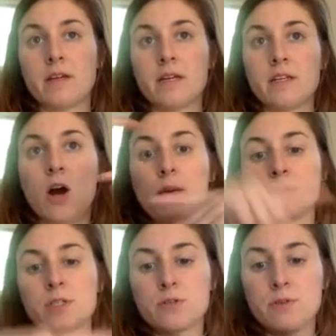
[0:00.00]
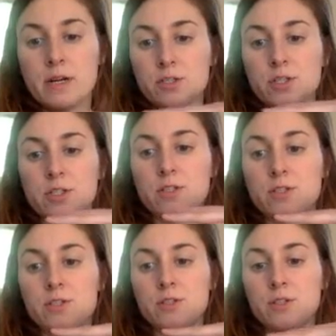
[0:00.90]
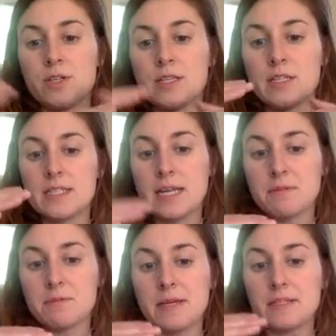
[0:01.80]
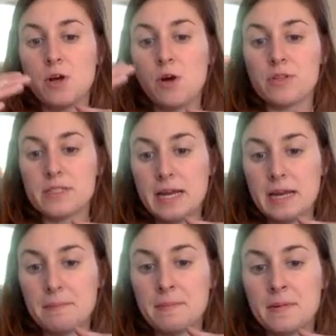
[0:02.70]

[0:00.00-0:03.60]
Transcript: in opposite directions in the same space all the time.